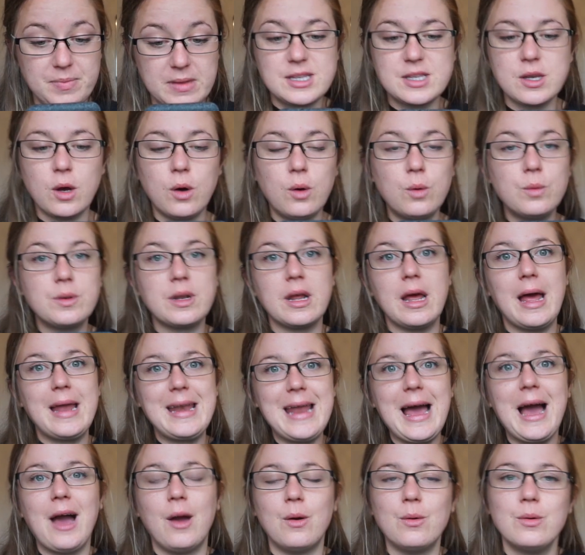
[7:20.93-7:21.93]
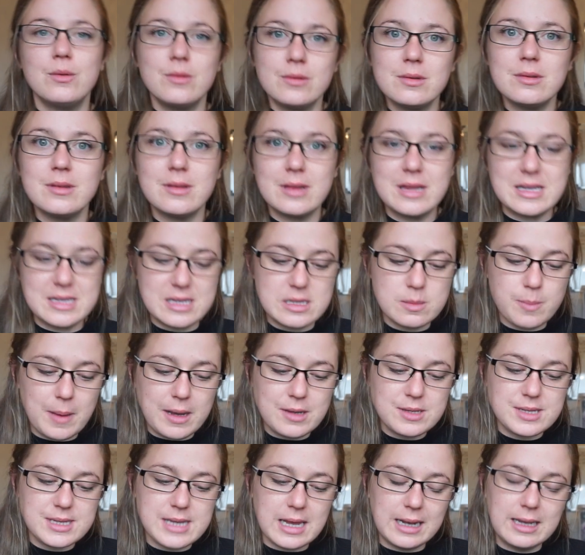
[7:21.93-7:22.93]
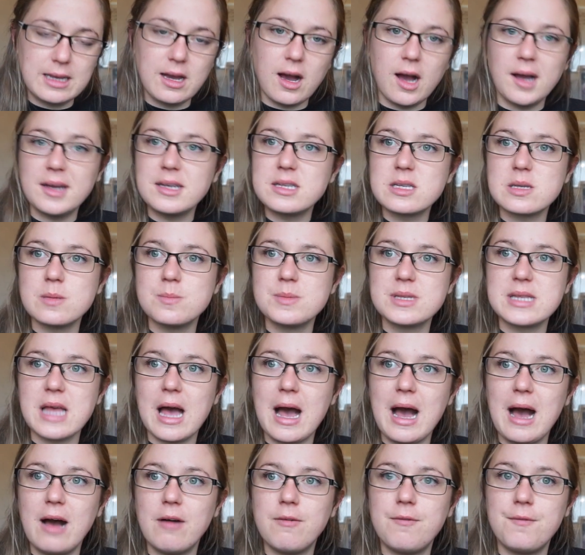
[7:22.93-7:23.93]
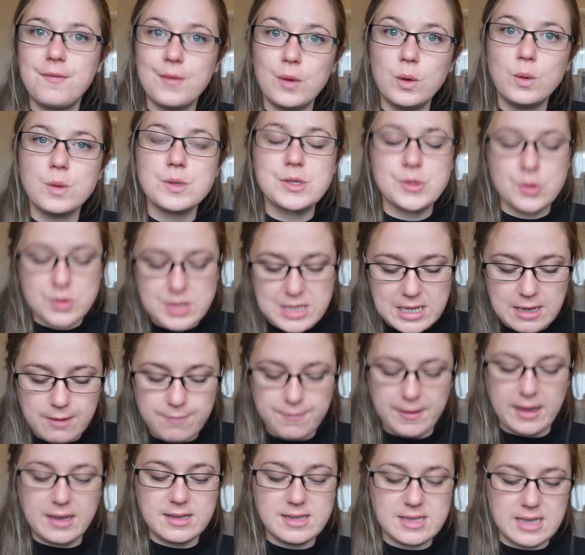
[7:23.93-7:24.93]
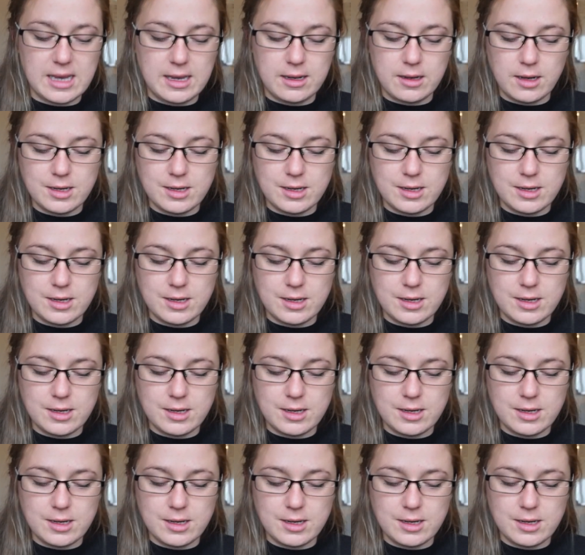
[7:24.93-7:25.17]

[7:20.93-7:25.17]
Sold, now, this is about selling items that have flaws or defects in.